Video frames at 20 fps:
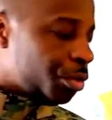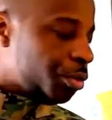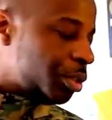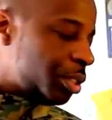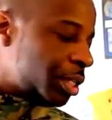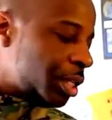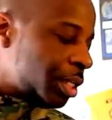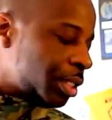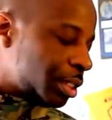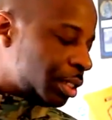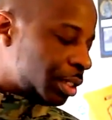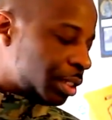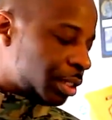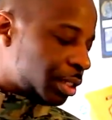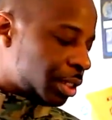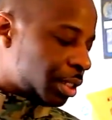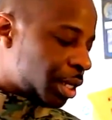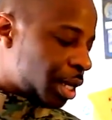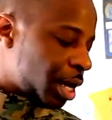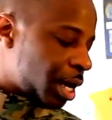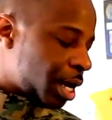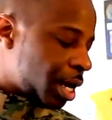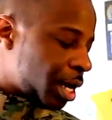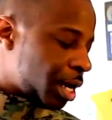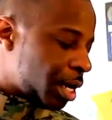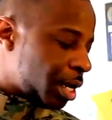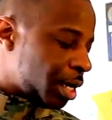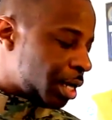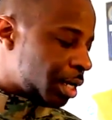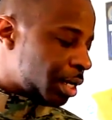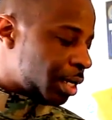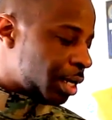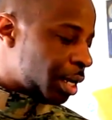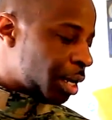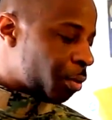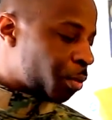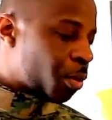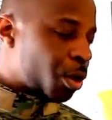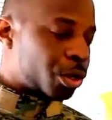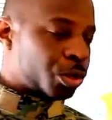use this.
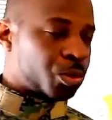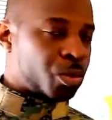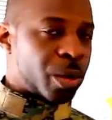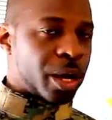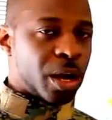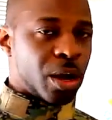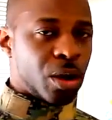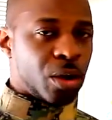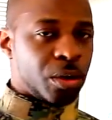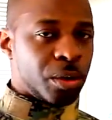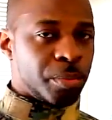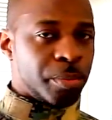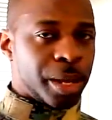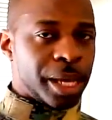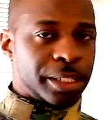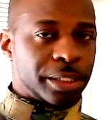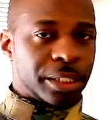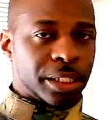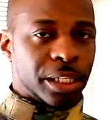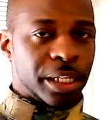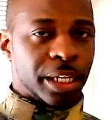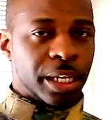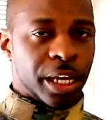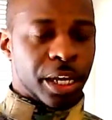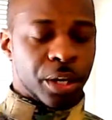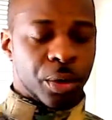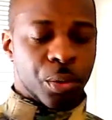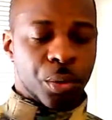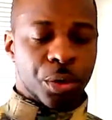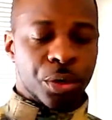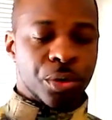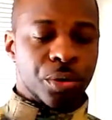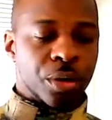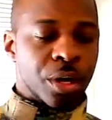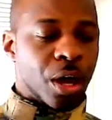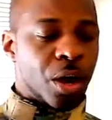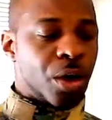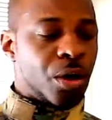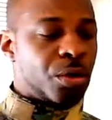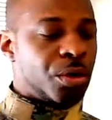It works well, and basically anywhere you
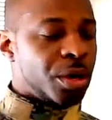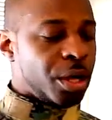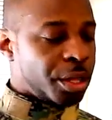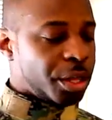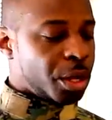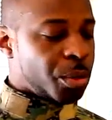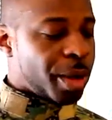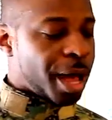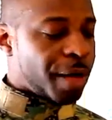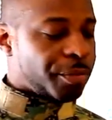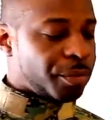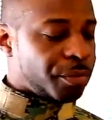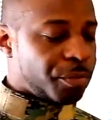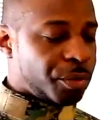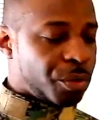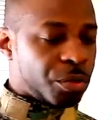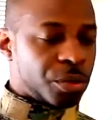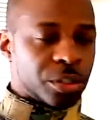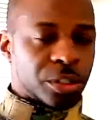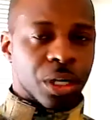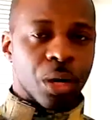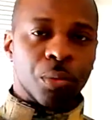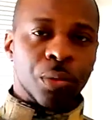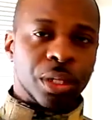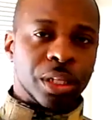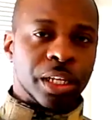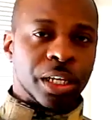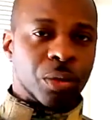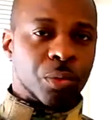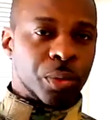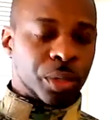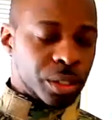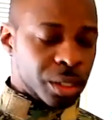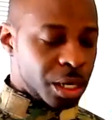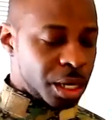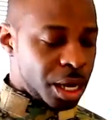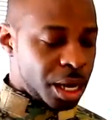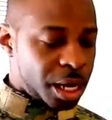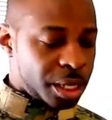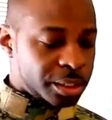go, they will have to fill this up with liquid
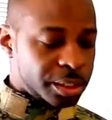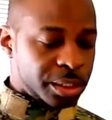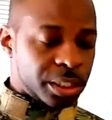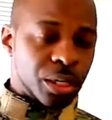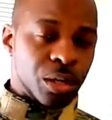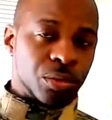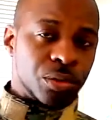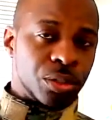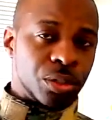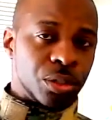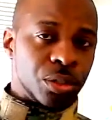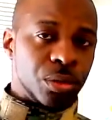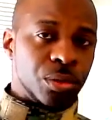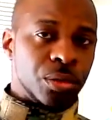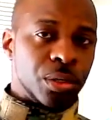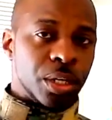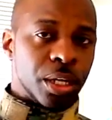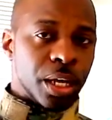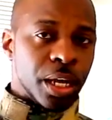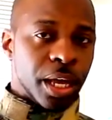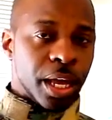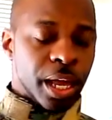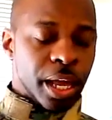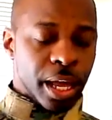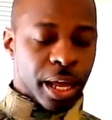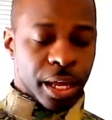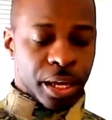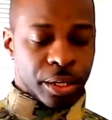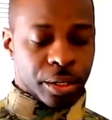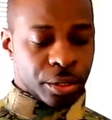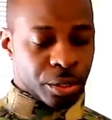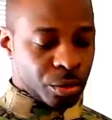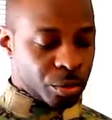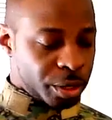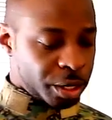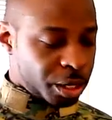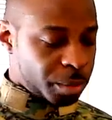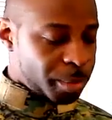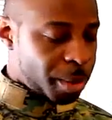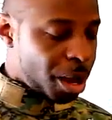CO2, and
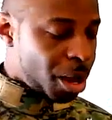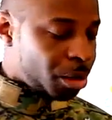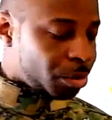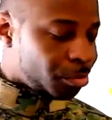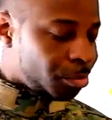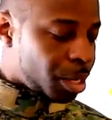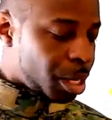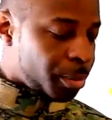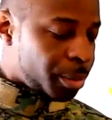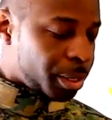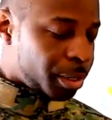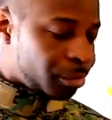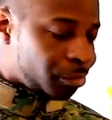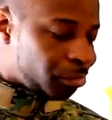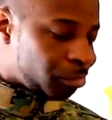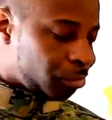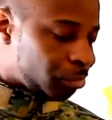you'll get about maybe